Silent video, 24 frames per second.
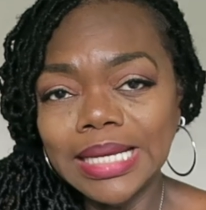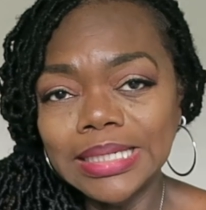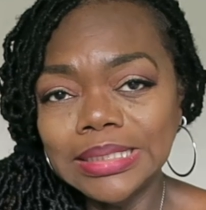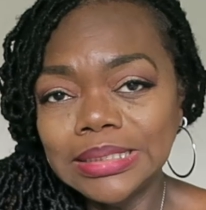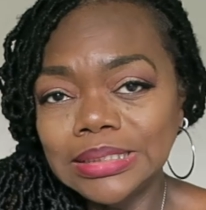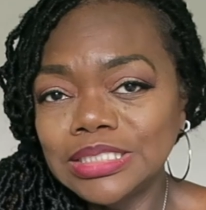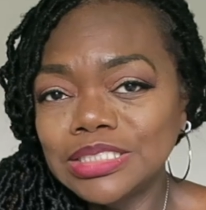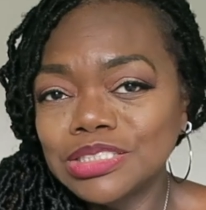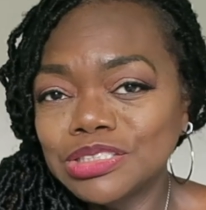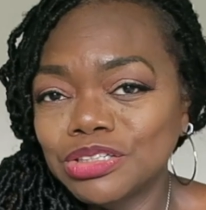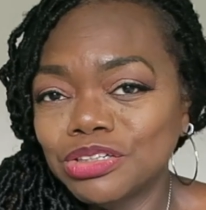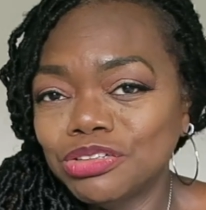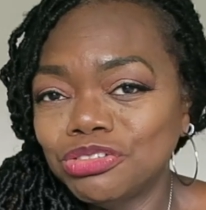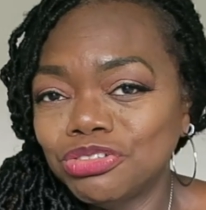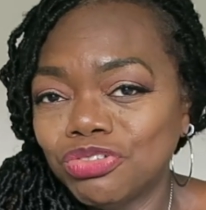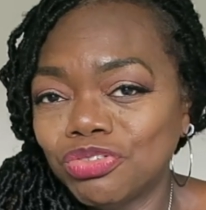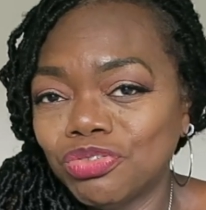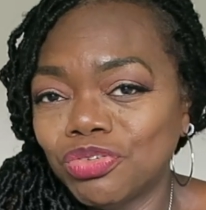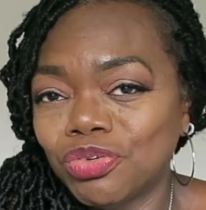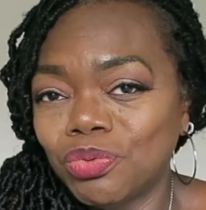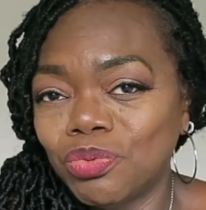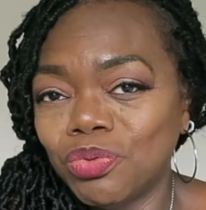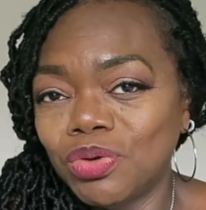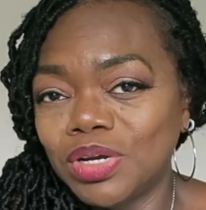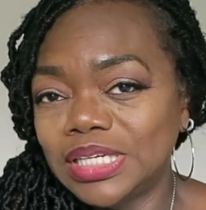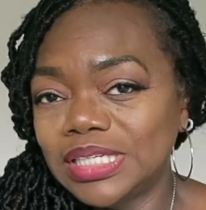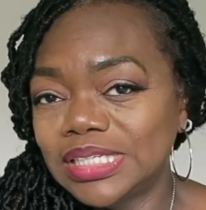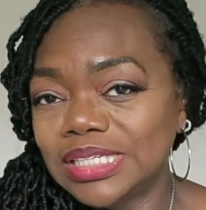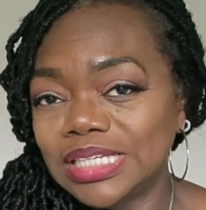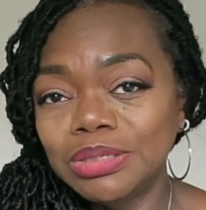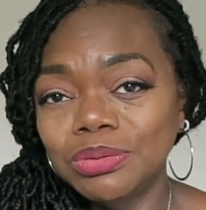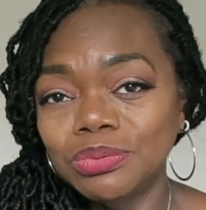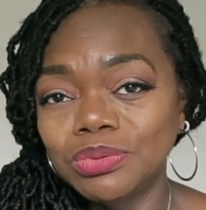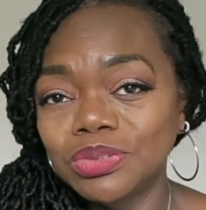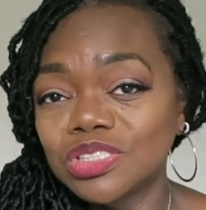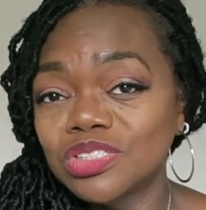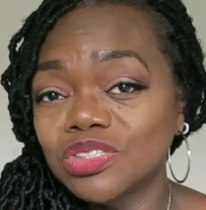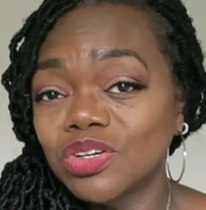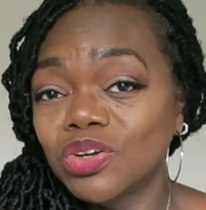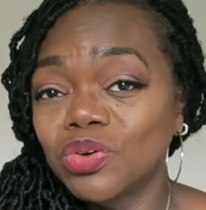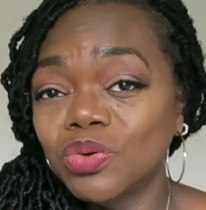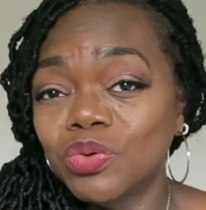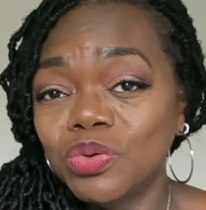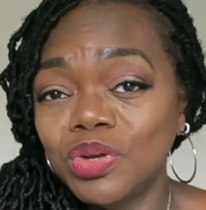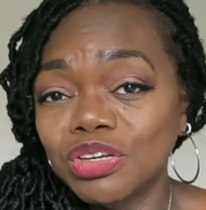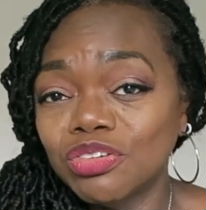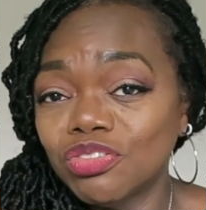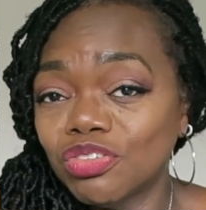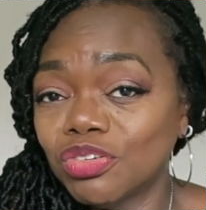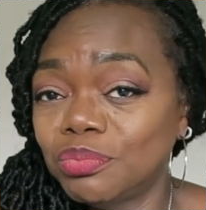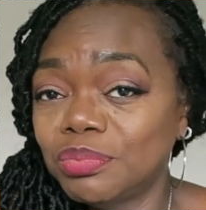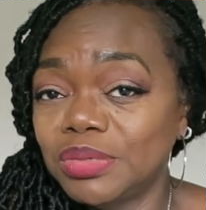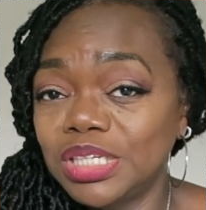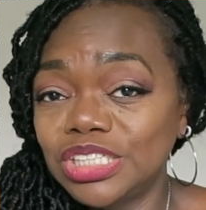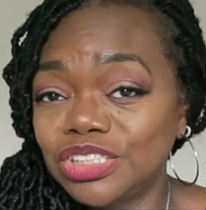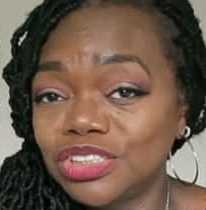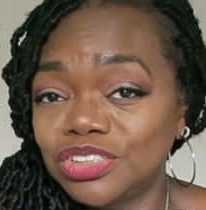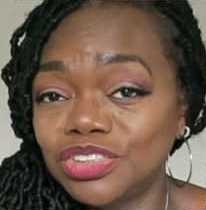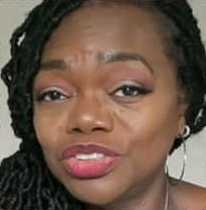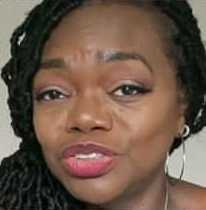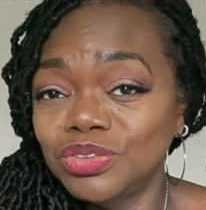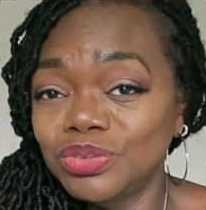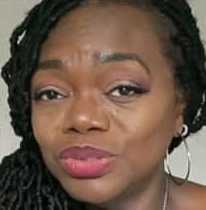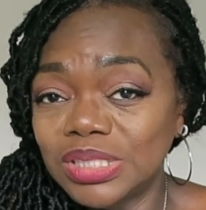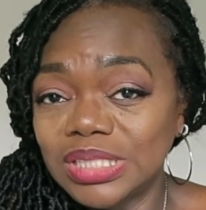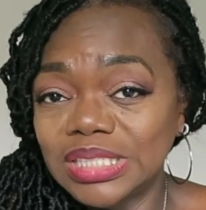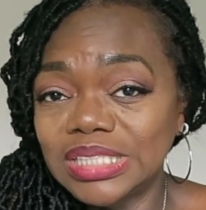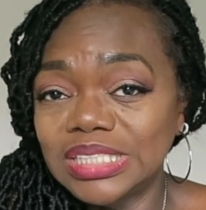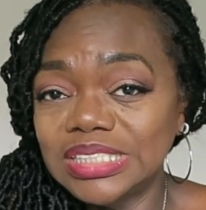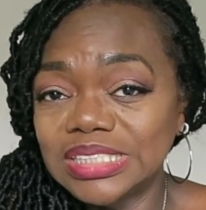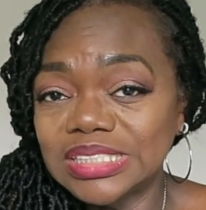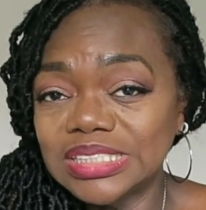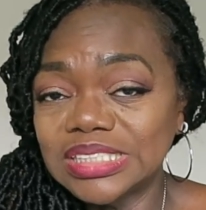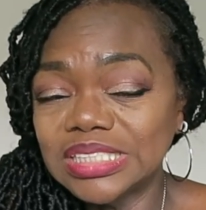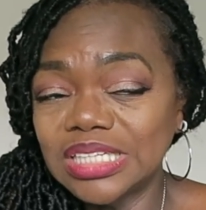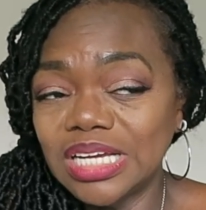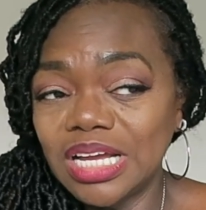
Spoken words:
I didn't search for one. It was so quick for me to do this.